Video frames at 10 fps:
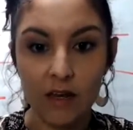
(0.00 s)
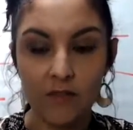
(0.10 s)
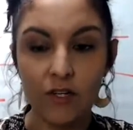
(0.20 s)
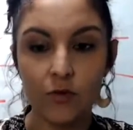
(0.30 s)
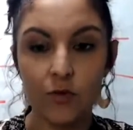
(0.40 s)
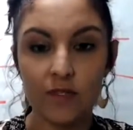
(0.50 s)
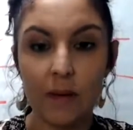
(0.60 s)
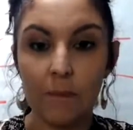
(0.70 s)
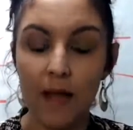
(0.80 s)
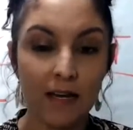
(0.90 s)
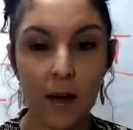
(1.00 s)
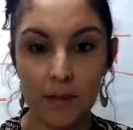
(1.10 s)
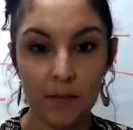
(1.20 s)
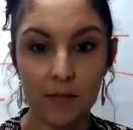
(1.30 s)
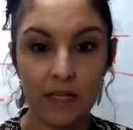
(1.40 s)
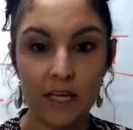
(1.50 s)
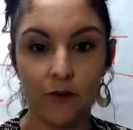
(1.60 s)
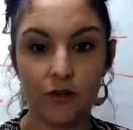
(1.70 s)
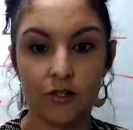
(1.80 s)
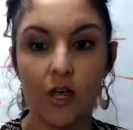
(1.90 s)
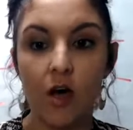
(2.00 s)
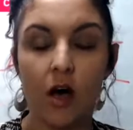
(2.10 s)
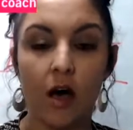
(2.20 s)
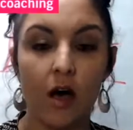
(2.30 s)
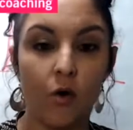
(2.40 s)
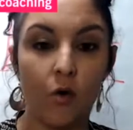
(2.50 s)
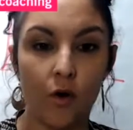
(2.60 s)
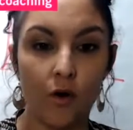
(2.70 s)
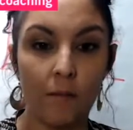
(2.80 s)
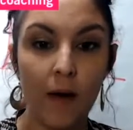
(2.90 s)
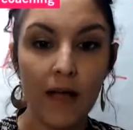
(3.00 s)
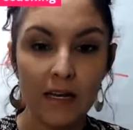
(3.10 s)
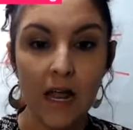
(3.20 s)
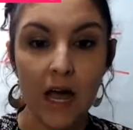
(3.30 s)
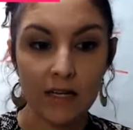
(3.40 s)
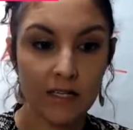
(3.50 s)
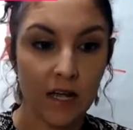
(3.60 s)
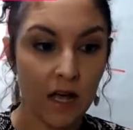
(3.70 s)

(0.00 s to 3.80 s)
Individuals that might not be believers or might not,